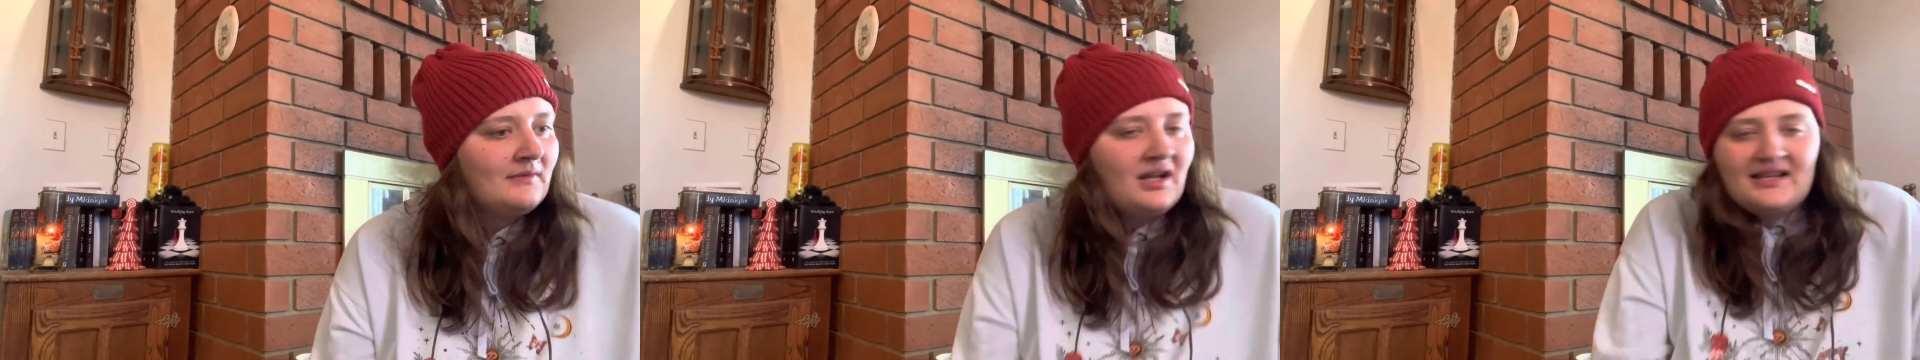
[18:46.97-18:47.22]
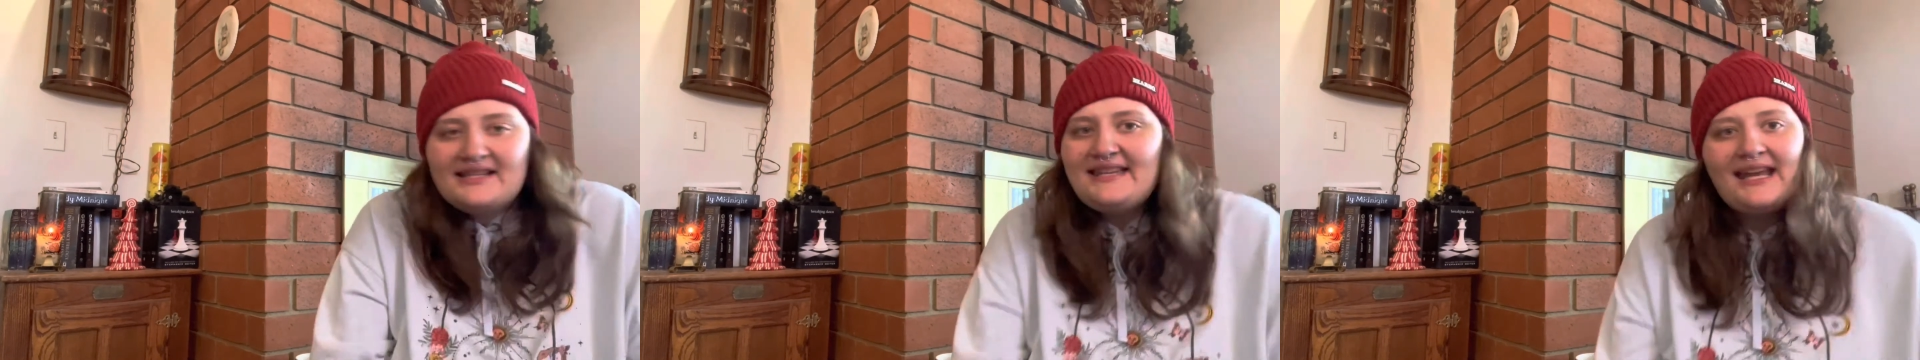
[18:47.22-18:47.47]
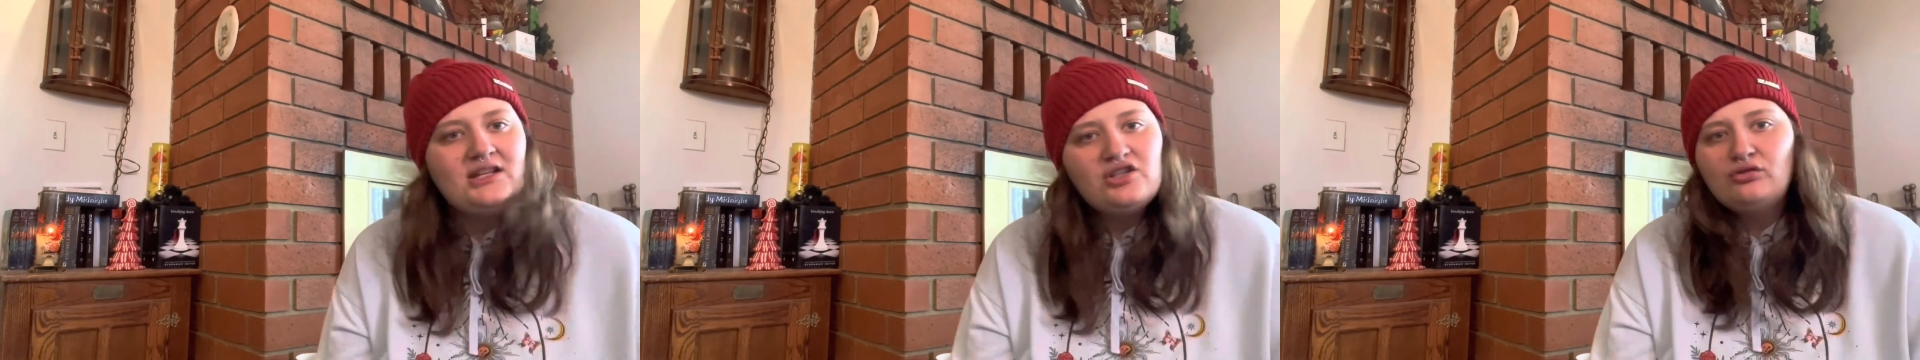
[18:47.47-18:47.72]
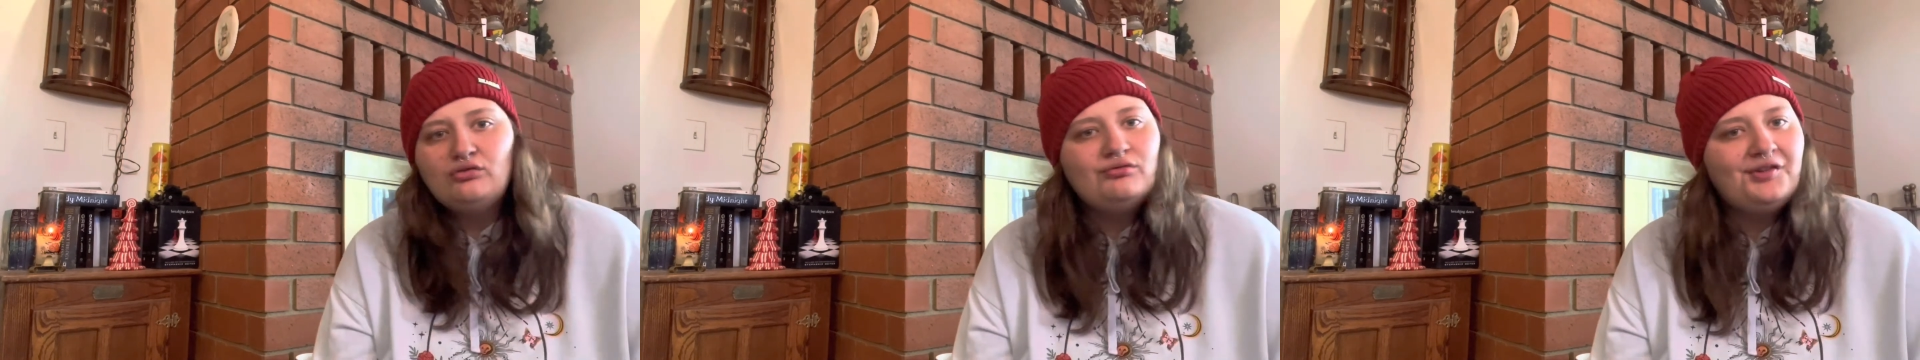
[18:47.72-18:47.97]
Stay
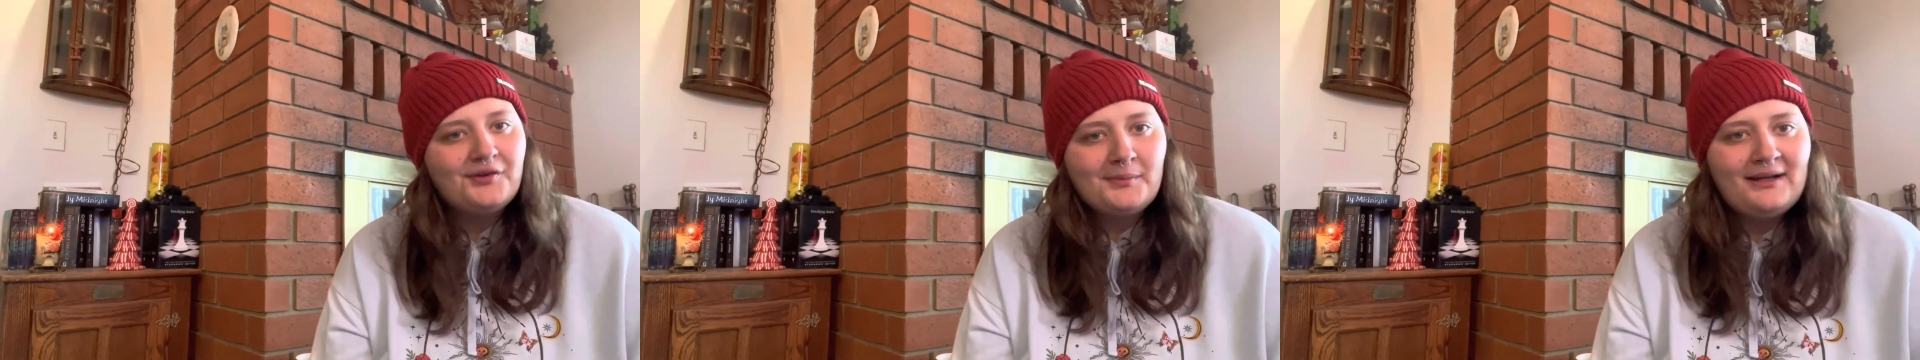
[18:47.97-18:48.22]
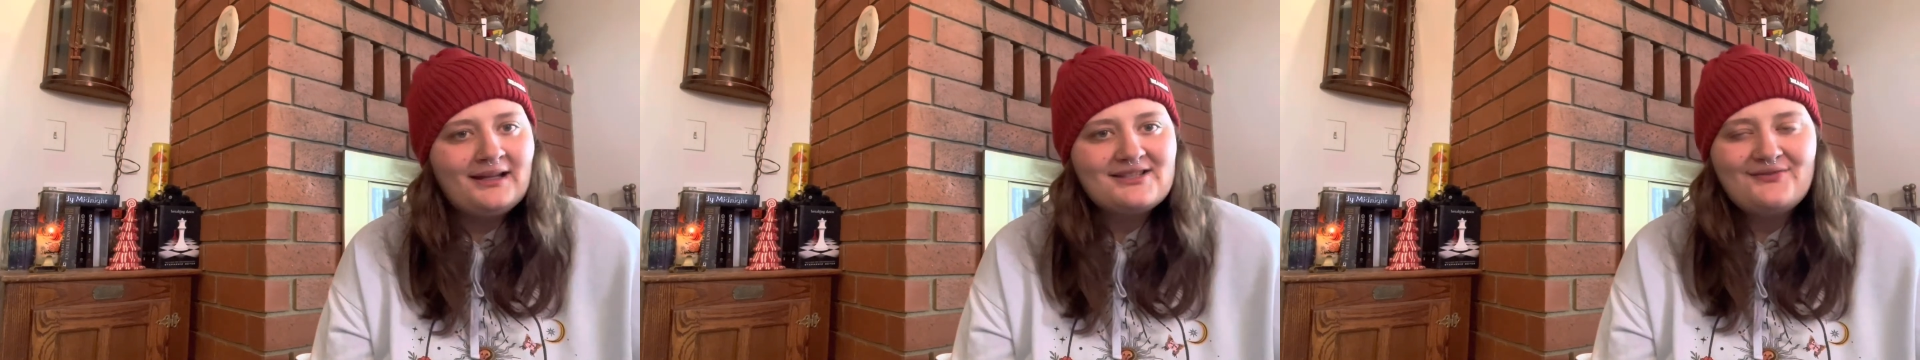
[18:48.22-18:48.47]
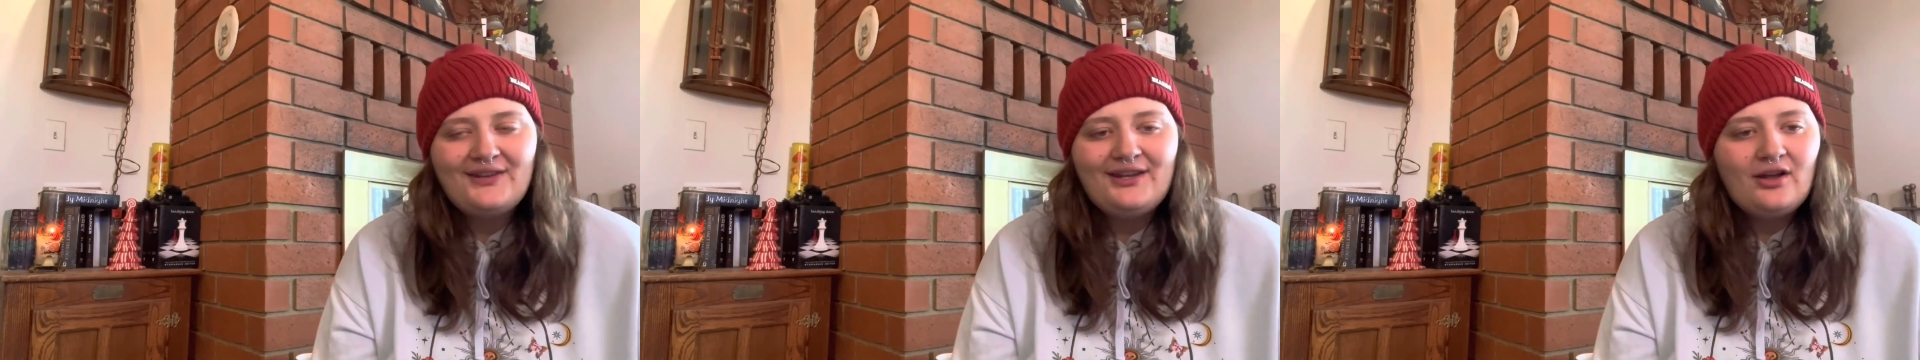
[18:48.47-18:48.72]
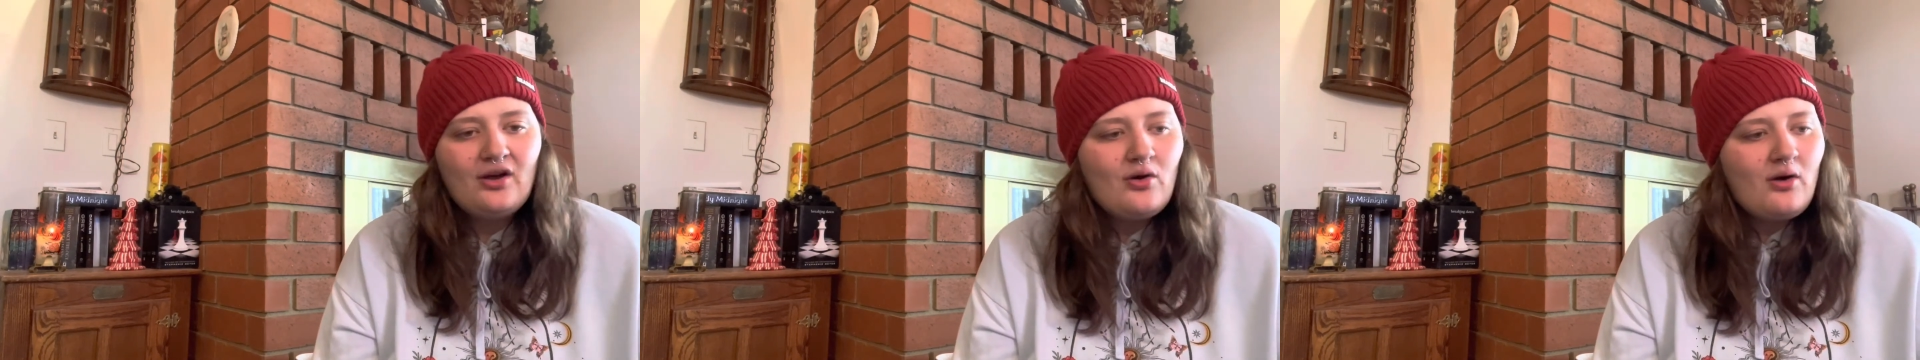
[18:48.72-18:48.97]
tuned for my next
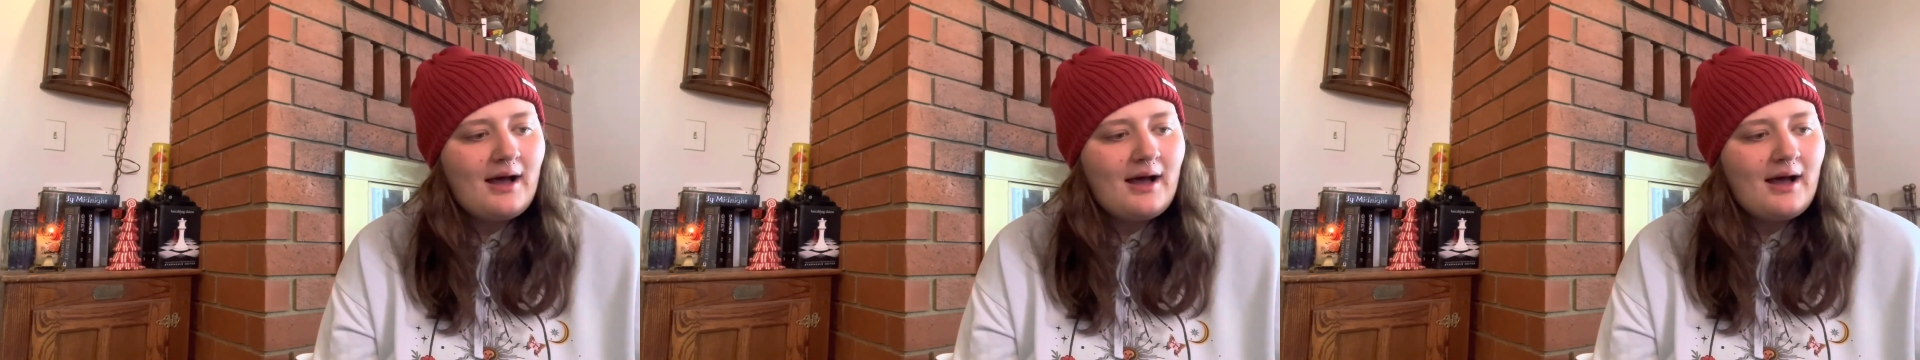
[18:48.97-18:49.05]
video.